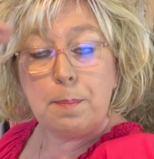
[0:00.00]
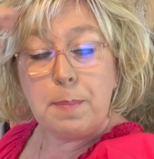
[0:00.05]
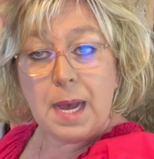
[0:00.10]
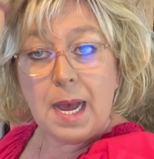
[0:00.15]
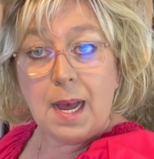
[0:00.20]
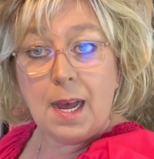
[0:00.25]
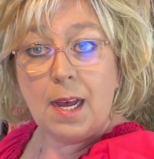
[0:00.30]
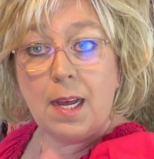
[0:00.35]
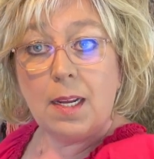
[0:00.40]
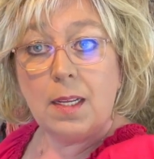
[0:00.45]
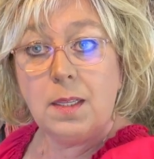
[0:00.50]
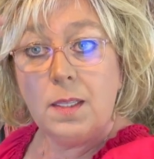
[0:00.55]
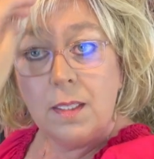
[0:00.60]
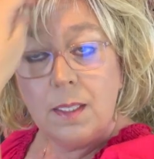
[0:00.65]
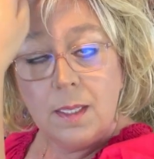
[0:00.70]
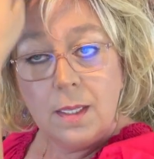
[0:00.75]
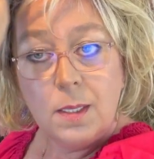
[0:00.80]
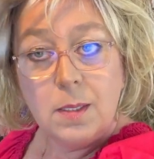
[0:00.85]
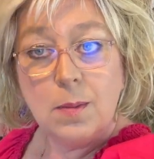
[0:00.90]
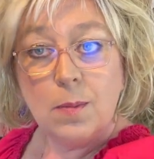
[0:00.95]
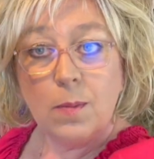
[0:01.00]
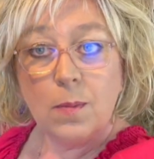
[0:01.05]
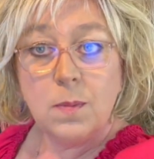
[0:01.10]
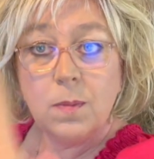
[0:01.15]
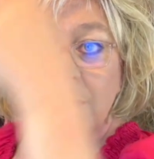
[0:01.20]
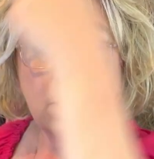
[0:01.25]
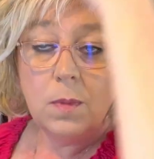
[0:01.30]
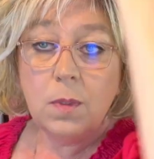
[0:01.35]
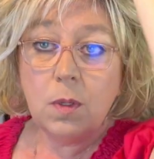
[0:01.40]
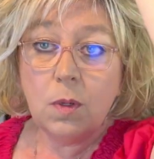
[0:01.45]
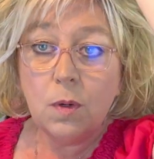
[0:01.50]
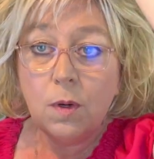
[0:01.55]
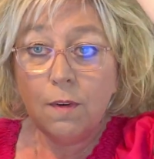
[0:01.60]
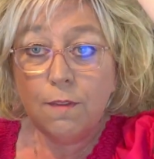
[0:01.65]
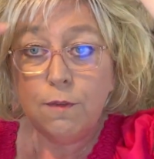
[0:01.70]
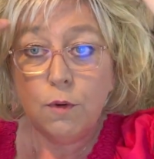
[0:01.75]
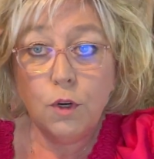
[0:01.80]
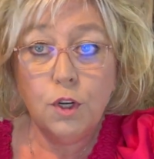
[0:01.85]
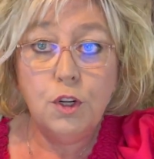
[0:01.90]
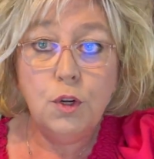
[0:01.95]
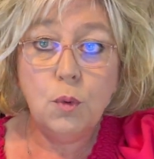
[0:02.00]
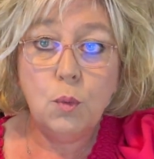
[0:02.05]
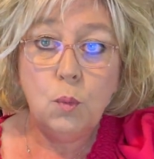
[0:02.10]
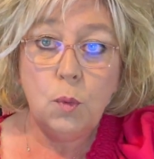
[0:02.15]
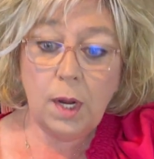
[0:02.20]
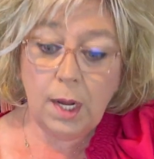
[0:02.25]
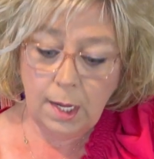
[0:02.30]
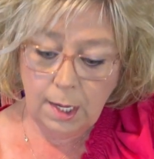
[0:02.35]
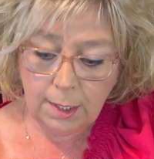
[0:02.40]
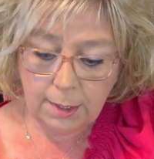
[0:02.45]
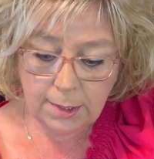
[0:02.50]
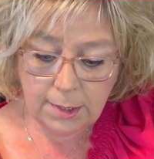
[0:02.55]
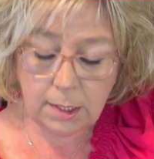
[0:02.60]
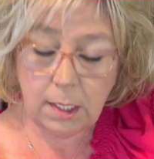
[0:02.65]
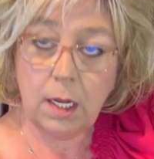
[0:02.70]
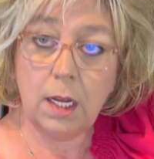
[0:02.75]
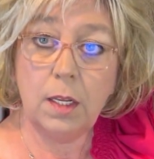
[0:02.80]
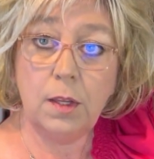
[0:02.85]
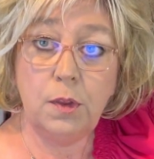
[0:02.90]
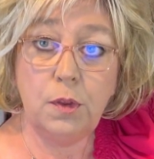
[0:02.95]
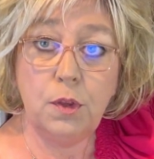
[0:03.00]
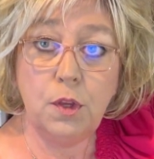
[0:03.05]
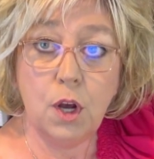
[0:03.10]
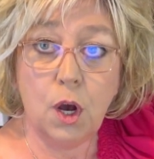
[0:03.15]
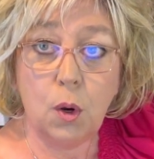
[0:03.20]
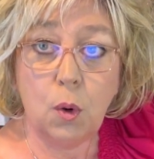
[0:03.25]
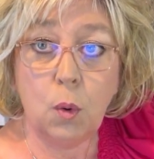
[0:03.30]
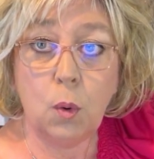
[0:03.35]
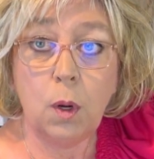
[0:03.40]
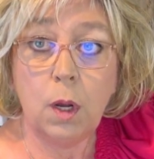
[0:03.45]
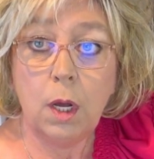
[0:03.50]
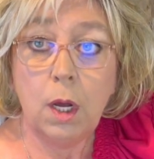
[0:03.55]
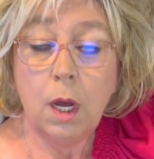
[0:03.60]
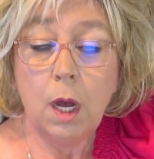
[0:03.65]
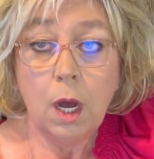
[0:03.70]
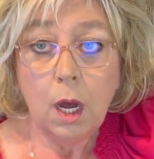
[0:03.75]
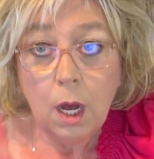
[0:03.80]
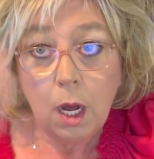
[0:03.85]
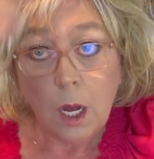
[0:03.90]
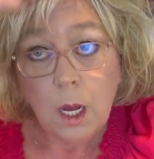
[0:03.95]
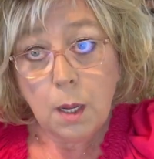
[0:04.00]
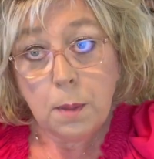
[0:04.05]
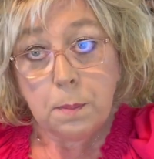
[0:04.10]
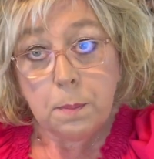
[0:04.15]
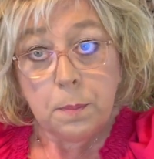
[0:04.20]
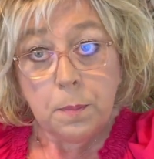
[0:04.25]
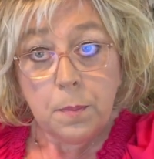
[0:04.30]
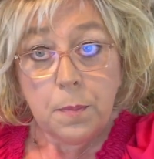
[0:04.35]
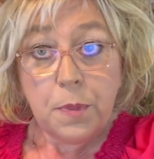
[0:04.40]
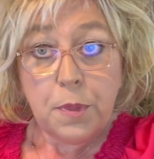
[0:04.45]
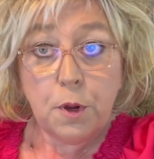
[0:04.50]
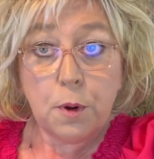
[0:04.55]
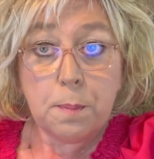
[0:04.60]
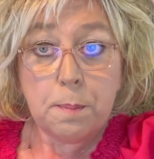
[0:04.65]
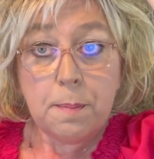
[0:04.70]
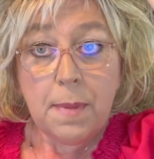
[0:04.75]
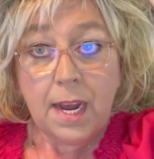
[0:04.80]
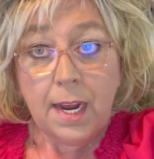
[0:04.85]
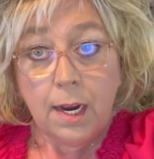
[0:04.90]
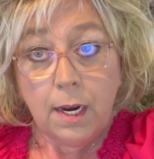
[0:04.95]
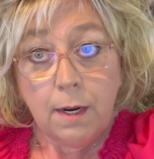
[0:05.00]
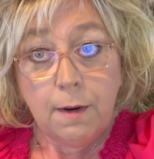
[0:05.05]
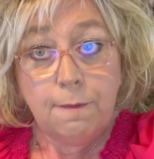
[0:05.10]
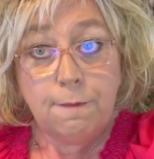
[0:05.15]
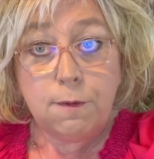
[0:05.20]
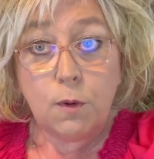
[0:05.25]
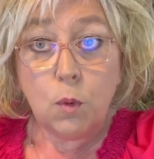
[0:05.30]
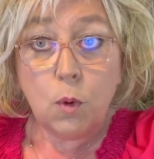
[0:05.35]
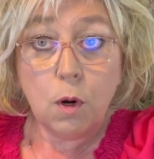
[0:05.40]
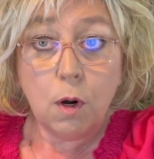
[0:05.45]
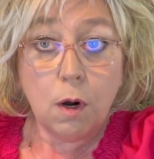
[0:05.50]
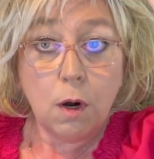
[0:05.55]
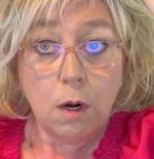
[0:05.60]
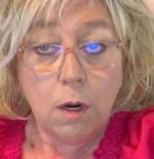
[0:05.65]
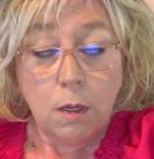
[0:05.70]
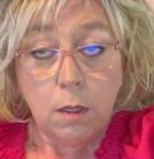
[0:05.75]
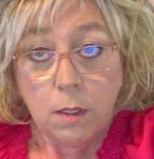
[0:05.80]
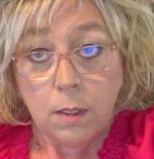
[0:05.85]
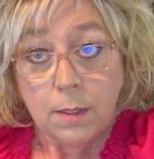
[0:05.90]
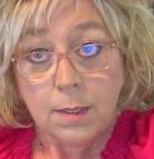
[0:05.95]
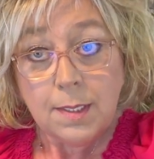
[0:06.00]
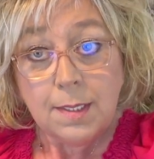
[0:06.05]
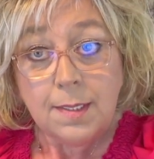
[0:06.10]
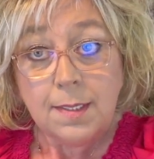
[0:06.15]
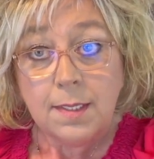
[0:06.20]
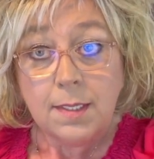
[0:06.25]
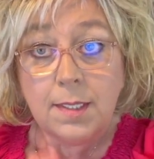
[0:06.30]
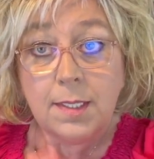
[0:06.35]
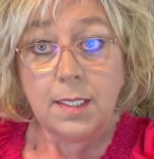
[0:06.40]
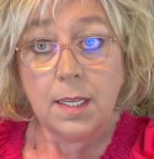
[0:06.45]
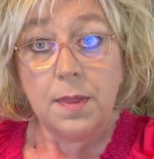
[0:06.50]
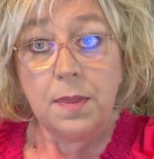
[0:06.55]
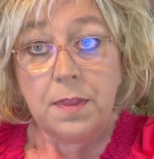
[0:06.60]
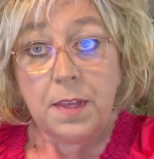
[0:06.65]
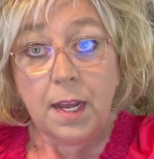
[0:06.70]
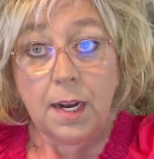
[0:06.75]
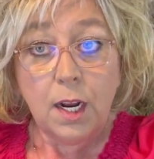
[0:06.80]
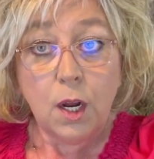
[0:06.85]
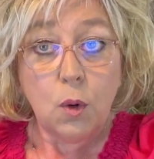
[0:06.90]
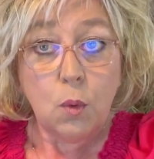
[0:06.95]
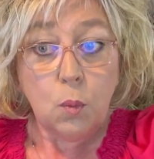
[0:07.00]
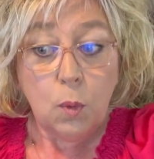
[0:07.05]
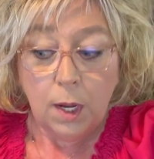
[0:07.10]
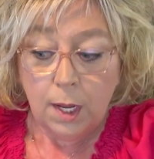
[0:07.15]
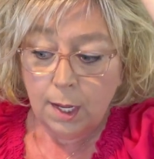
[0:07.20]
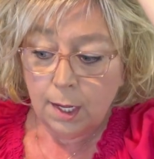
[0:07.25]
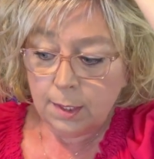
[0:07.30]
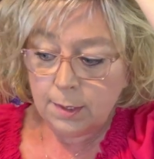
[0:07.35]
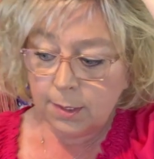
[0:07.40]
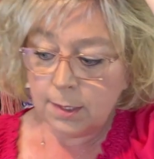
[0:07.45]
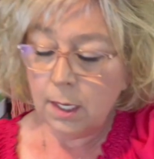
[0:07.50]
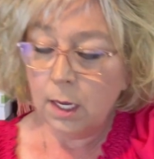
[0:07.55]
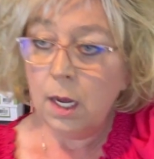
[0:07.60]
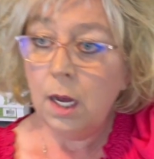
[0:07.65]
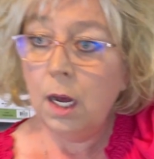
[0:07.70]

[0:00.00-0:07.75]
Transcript: bad? for your wigs. No, um, they're made for synthetic wigs.